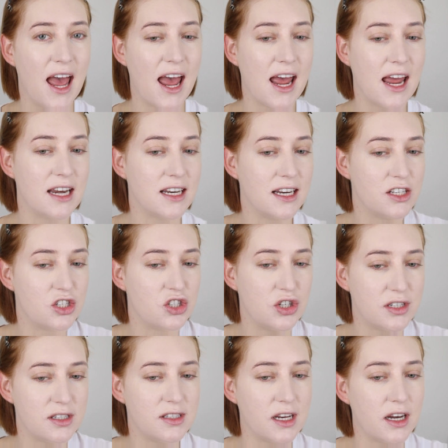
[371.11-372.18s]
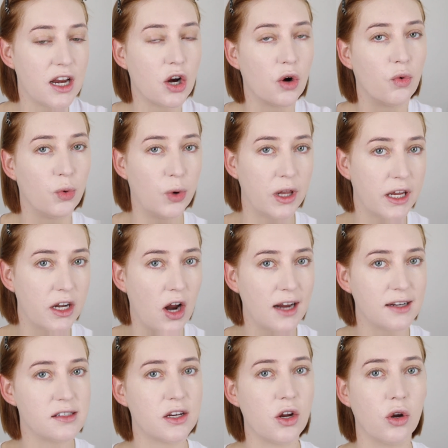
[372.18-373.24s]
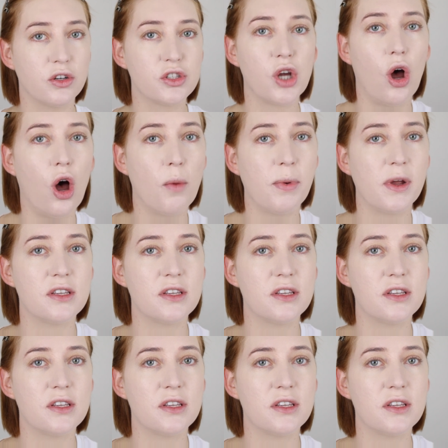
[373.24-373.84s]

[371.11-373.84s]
and it's just sitting really nicely on top.